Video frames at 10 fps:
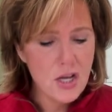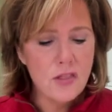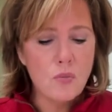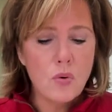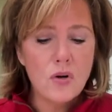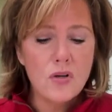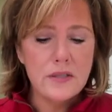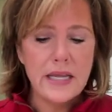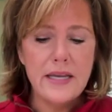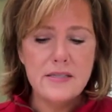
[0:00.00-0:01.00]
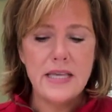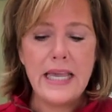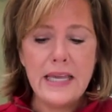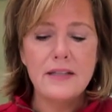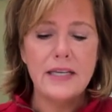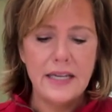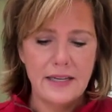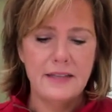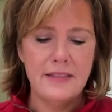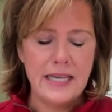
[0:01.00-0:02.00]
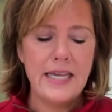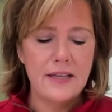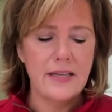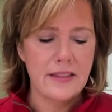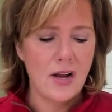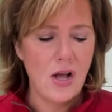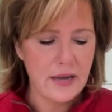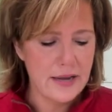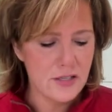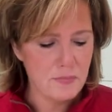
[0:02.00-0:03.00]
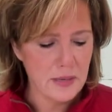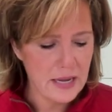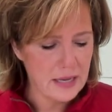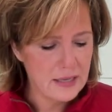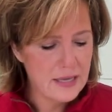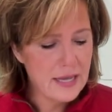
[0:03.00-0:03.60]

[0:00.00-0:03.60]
The world needs healing, the healing that Hawkeye is bringing.